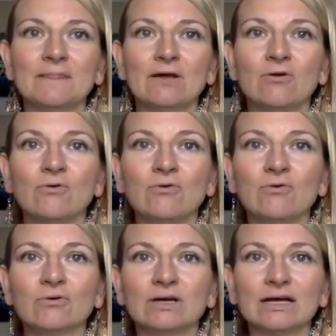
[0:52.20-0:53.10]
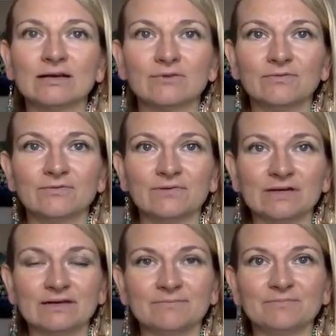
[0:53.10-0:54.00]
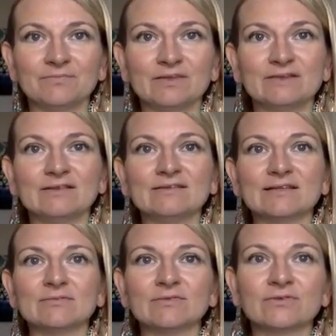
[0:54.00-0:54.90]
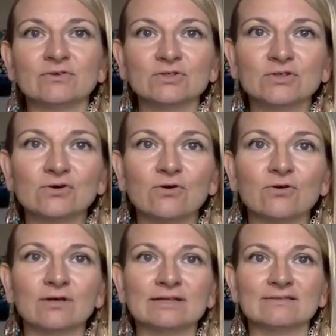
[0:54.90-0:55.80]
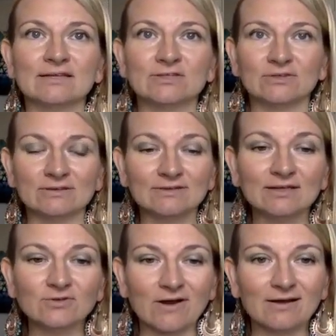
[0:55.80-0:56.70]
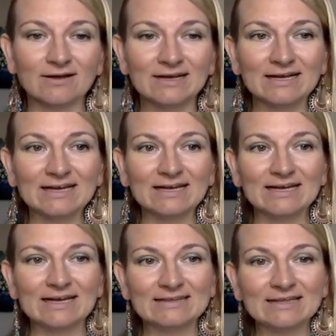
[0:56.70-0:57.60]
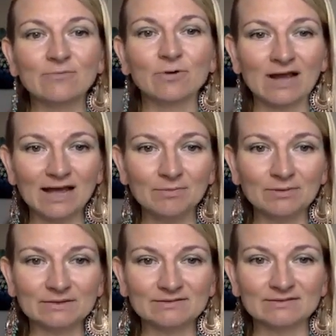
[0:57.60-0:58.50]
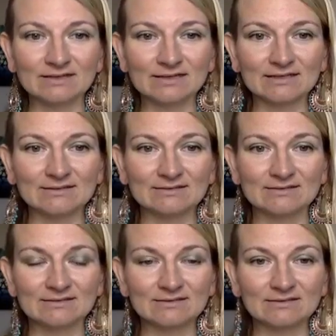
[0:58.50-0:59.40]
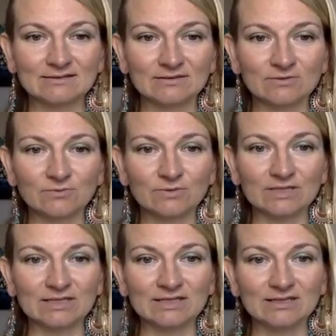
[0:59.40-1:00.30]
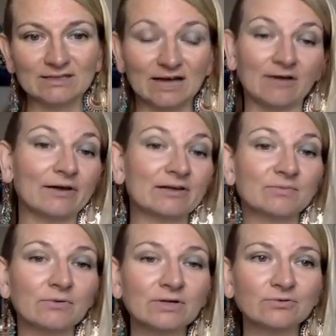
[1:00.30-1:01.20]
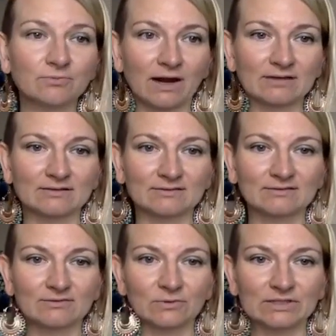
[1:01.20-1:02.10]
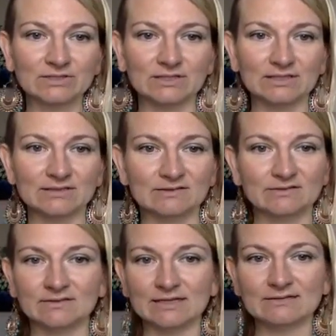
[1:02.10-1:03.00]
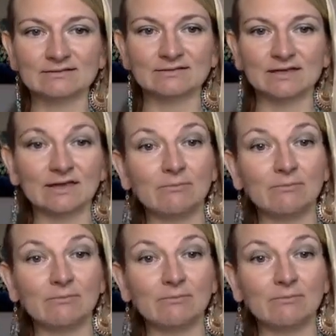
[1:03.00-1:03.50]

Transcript: all kind of systems of control, etc., etc. And then what happens is we have our spiritual practice, which is, let's say, our